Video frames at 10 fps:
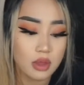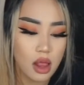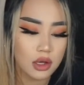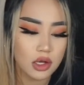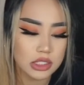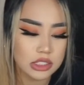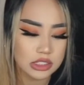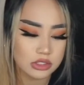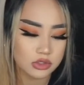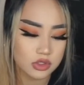cookies
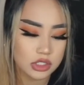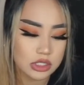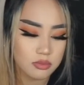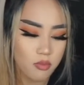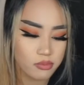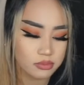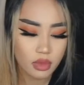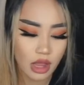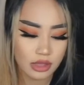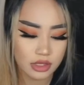and cream.
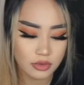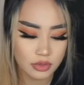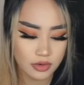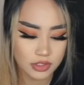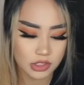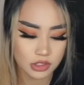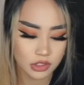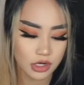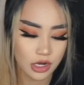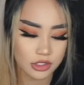I think when I was younger,
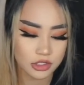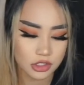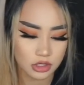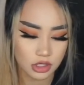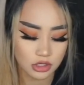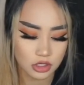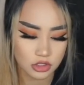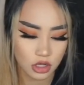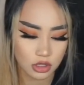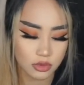I used to think the
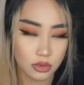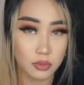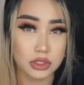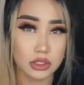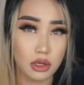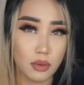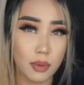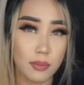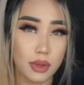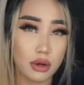chocolate one was a little
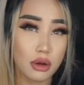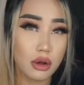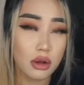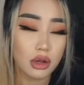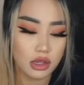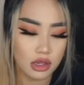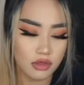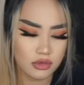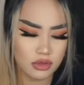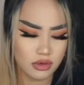bit bitter.
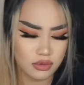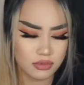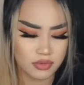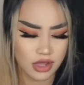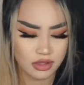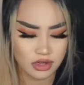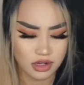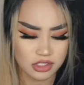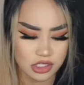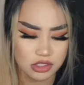Even though now that I
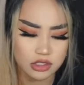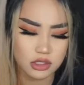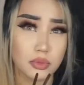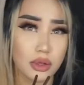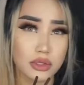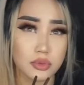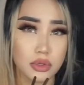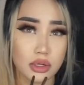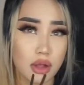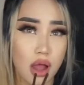taste it, it's
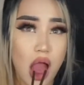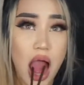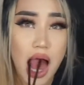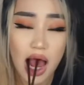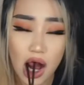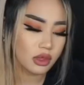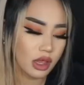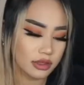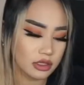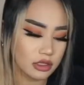really not.
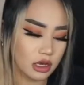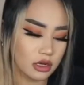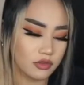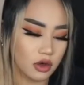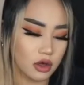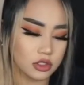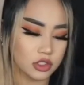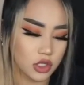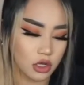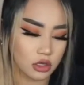I think out of all the
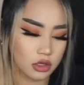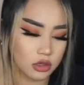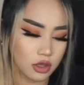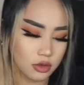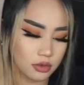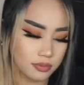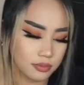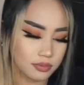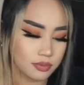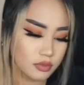chocolate though,
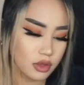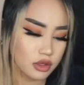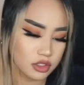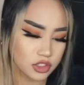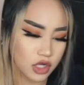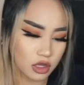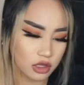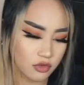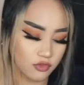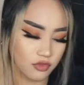the
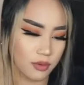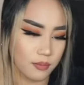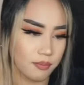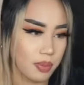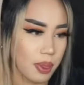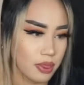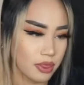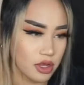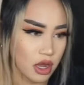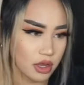chocolate from the
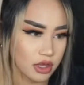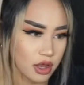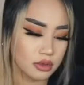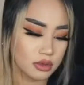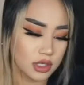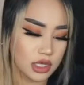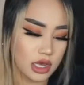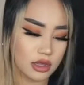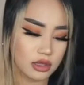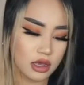Yan Yan, the
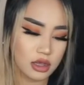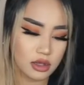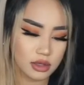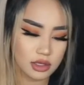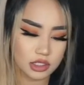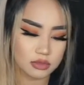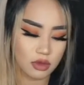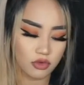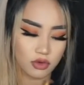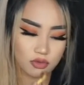Yan Yan is my
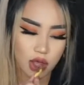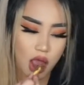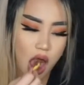favorite.